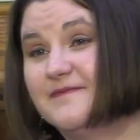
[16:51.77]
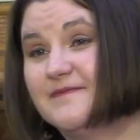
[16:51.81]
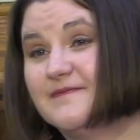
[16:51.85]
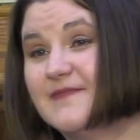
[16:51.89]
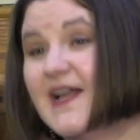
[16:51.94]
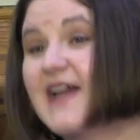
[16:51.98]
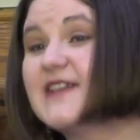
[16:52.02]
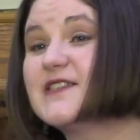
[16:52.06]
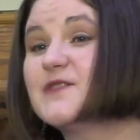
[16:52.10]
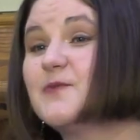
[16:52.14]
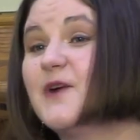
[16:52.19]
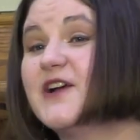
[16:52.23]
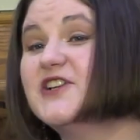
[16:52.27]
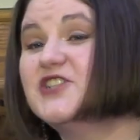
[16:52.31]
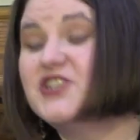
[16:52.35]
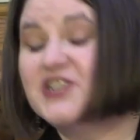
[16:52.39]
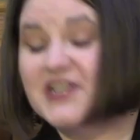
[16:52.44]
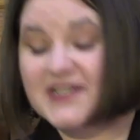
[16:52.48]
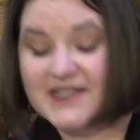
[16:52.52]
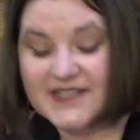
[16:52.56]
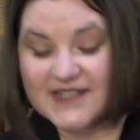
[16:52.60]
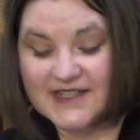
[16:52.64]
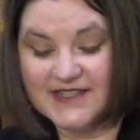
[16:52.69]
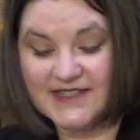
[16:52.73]
That's why
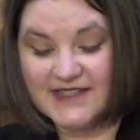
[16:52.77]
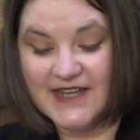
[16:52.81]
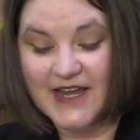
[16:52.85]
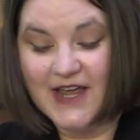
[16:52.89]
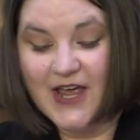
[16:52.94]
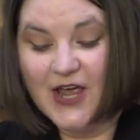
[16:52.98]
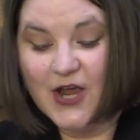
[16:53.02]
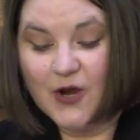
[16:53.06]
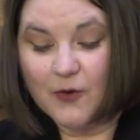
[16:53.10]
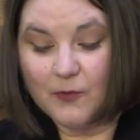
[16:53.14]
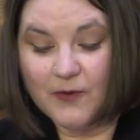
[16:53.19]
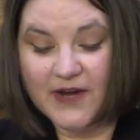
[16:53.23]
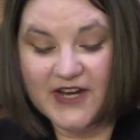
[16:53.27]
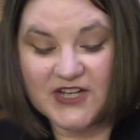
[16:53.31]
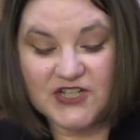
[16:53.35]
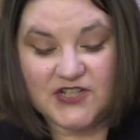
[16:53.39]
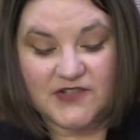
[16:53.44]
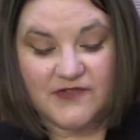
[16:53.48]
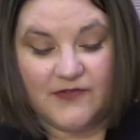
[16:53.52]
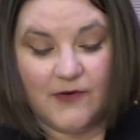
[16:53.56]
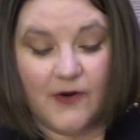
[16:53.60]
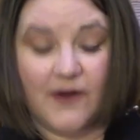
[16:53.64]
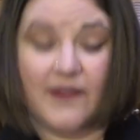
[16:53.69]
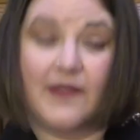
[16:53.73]
Jesus reached
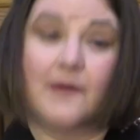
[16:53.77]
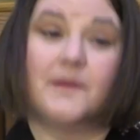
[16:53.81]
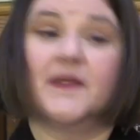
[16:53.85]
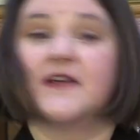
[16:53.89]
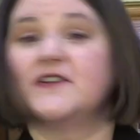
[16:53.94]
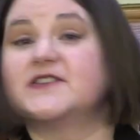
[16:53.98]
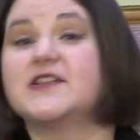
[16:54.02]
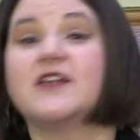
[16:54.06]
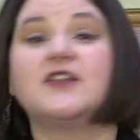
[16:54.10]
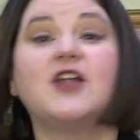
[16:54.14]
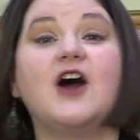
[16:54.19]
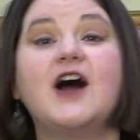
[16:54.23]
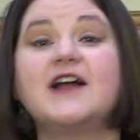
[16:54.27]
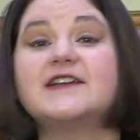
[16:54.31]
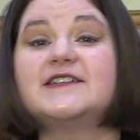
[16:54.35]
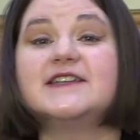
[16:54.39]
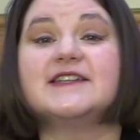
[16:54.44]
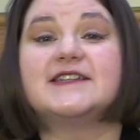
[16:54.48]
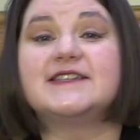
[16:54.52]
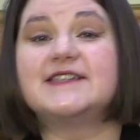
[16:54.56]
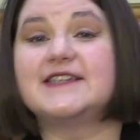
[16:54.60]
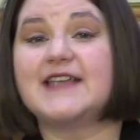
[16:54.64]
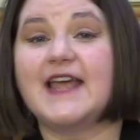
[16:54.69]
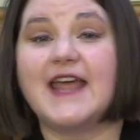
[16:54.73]
for them. There's a lot
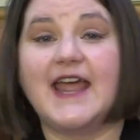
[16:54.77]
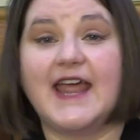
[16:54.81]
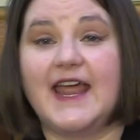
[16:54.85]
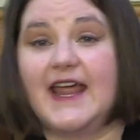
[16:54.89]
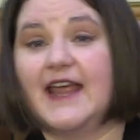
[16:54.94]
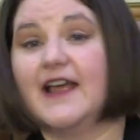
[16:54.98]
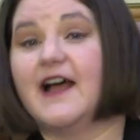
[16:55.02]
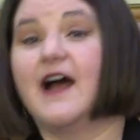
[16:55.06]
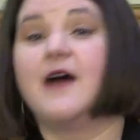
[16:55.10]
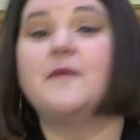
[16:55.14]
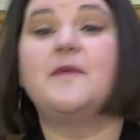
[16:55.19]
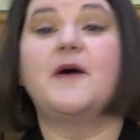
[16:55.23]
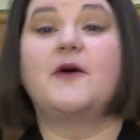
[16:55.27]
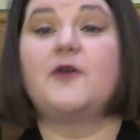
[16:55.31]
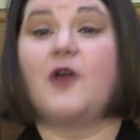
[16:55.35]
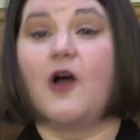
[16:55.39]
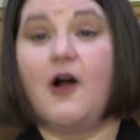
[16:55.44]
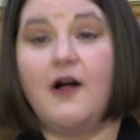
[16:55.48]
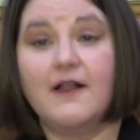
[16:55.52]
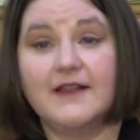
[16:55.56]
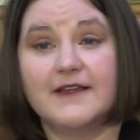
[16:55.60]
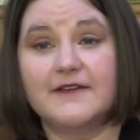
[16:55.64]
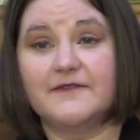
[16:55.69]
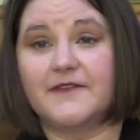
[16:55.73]
to say about
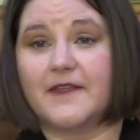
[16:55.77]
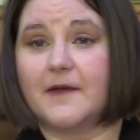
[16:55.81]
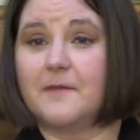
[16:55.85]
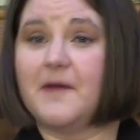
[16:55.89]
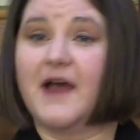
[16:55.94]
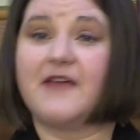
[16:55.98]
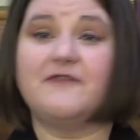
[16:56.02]
all of them.